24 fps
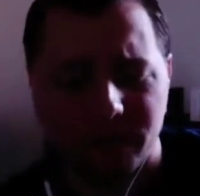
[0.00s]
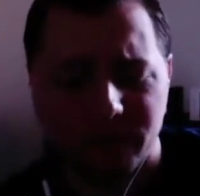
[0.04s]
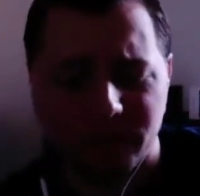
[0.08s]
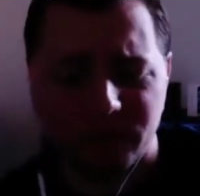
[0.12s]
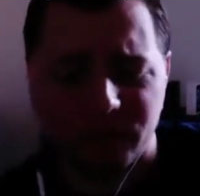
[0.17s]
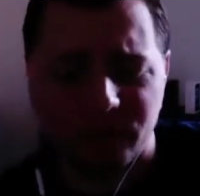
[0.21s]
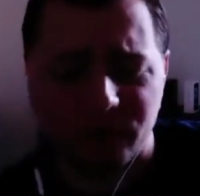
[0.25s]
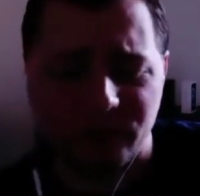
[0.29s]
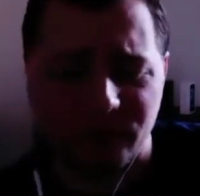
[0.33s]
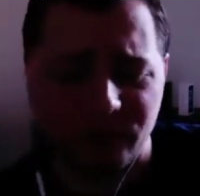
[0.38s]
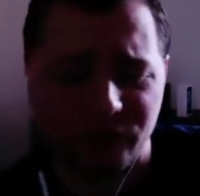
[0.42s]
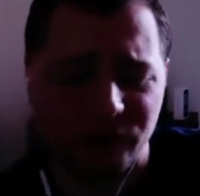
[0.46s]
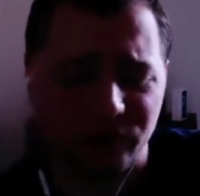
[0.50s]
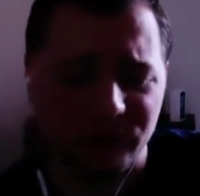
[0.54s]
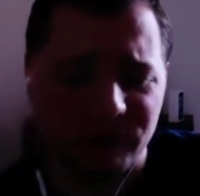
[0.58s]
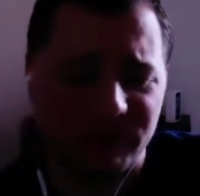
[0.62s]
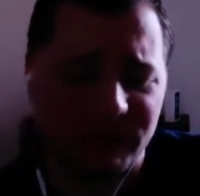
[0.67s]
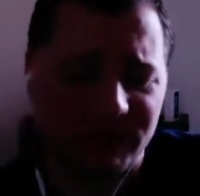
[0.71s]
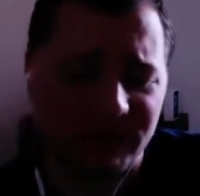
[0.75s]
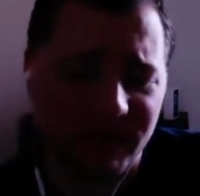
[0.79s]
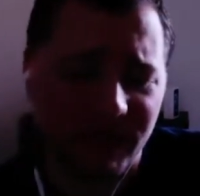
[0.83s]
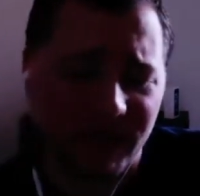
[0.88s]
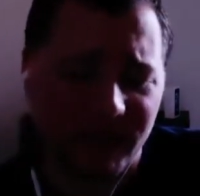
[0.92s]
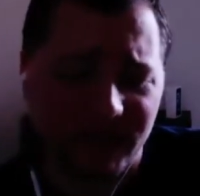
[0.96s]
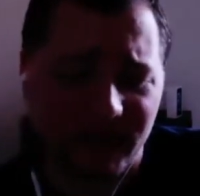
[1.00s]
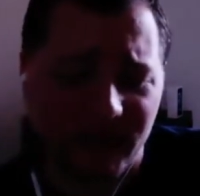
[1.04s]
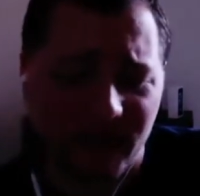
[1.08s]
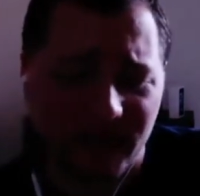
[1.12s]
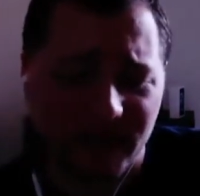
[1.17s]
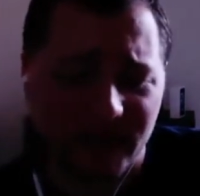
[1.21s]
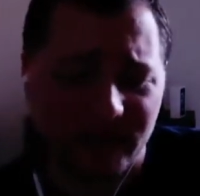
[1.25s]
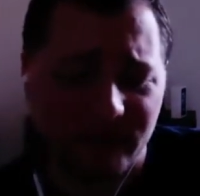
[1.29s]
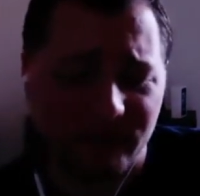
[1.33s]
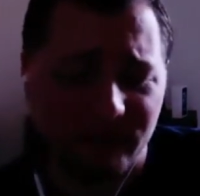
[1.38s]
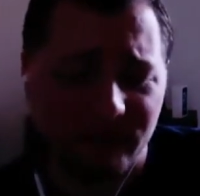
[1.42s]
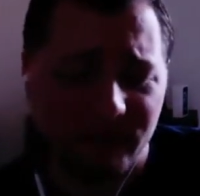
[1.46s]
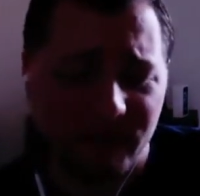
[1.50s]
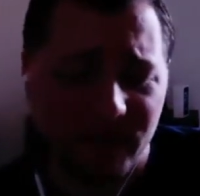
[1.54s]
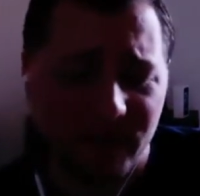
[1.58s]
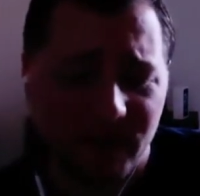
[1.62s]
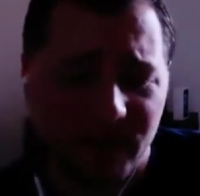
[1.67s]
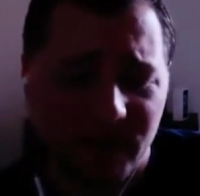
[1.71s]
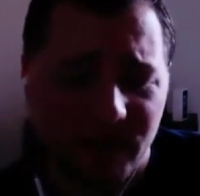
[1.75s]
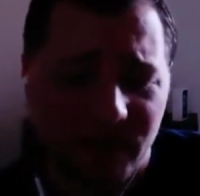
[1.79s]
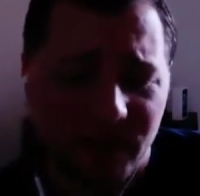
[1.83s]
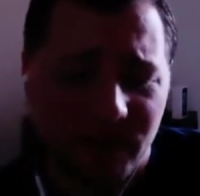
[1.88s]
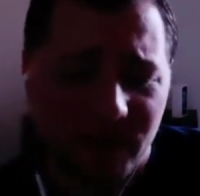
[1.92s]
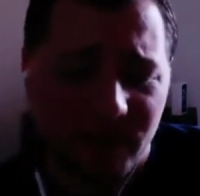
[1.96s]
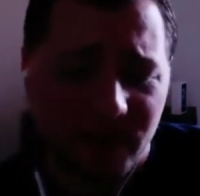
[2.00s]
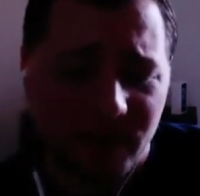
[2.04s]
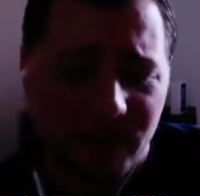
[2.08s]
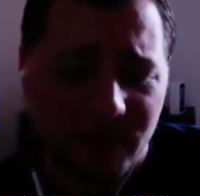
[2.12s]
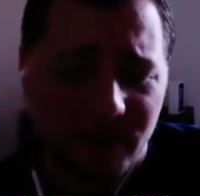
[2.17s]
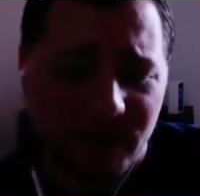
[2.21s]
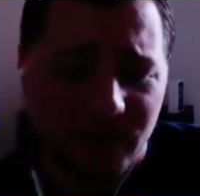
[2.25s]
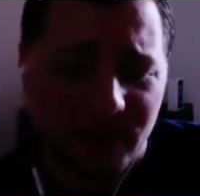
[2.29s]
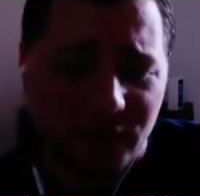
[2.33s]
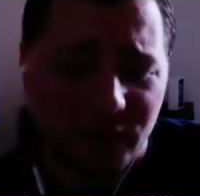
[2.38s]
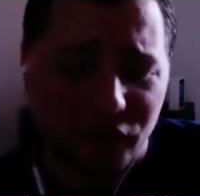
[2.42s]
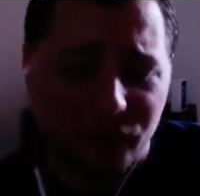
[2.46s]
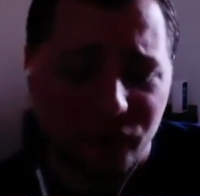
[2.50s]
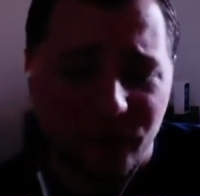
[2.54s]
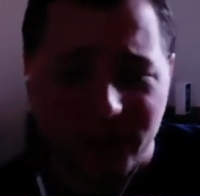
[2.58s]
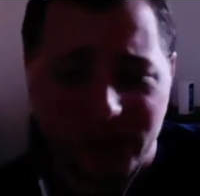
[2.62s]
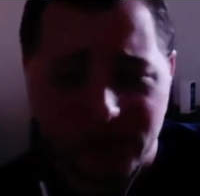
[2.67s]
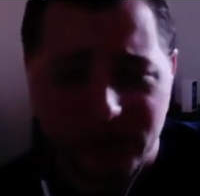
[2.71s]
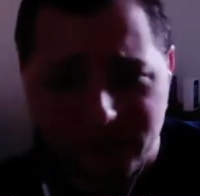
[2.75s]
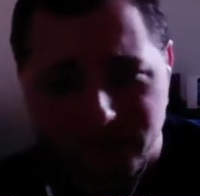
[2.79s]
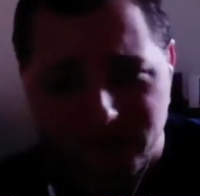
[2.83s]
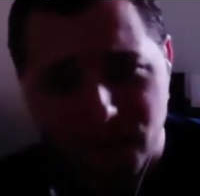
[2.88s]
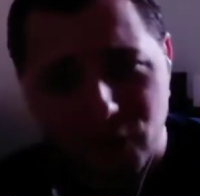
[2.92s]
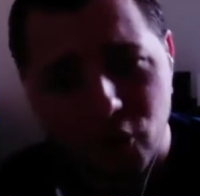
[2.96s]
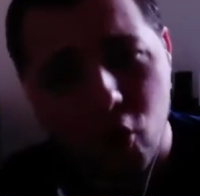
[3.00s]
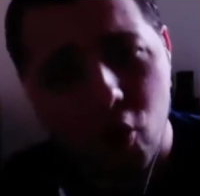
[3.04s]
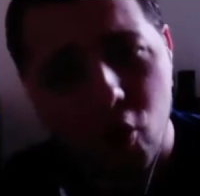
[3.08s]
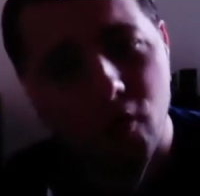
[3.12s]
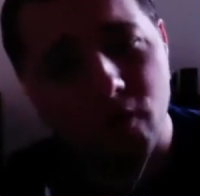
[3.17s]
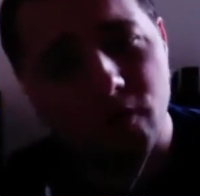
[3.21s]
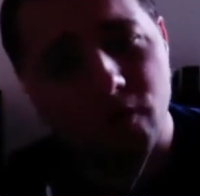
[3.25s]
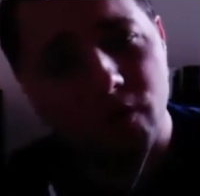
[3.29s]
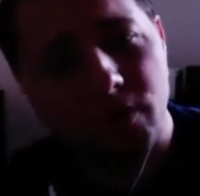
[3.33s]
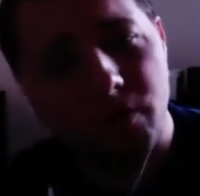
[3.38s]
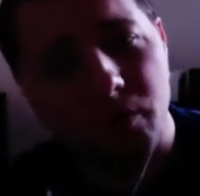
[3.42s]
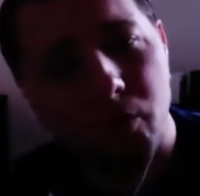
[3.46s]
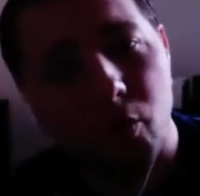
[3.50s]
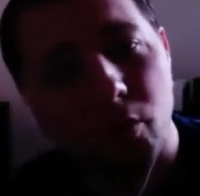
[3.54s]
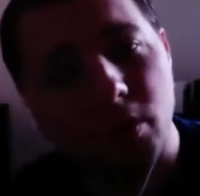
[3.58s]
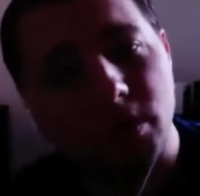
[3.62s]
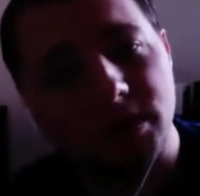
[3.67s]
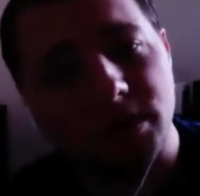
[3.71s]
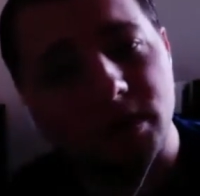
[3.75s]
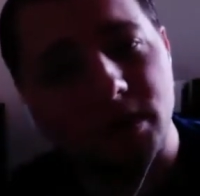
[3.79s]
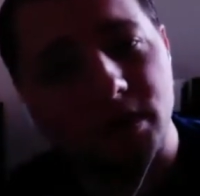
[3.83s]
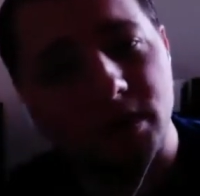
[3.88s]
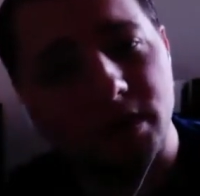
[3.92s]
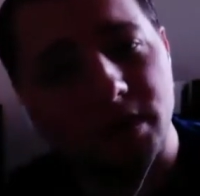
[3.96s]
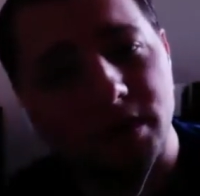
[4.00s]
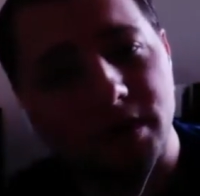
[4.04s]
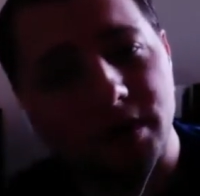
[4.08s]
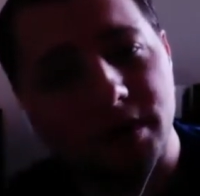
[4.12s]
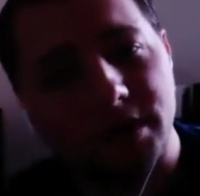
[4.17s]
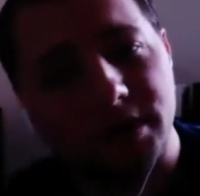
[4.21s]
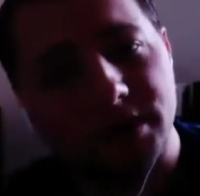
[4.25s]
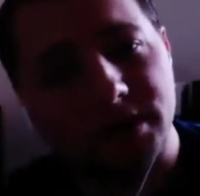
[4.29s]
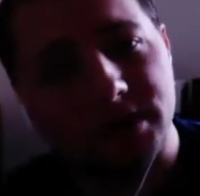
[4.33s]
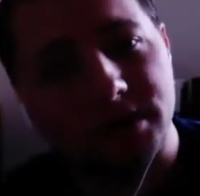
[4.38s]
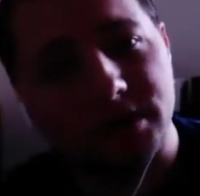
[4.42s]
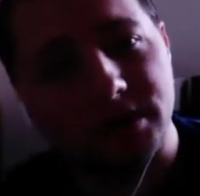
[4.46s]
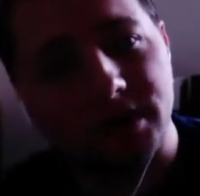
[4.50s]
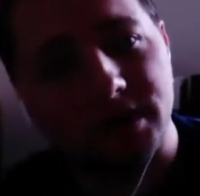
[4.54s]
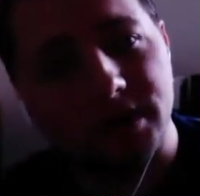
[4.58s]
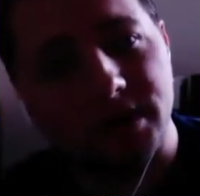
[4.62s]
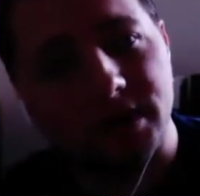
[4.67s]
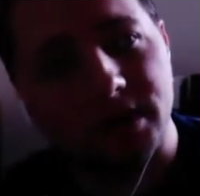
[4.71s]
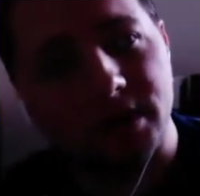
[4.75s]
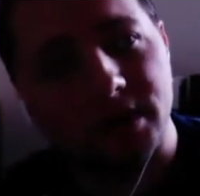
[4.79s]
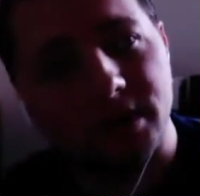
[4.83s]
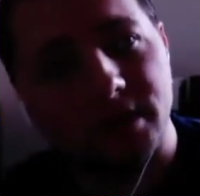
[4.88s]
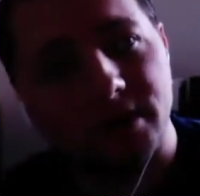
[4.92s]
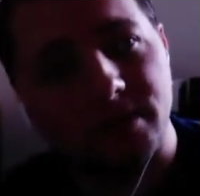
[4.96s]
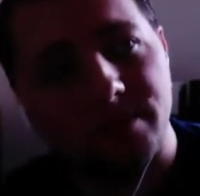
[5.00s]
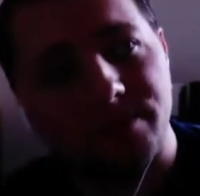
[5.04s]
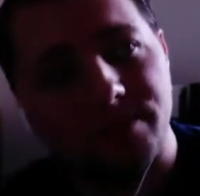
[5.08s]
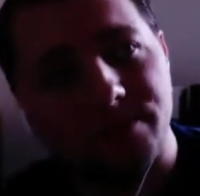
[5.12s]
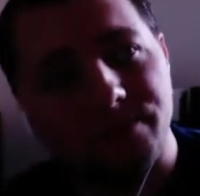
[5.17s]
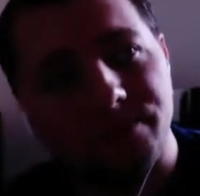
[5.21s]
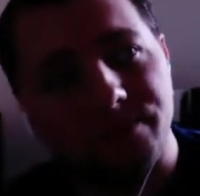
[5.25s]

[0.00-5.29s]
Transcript: But do you see that kind of transferring over more to the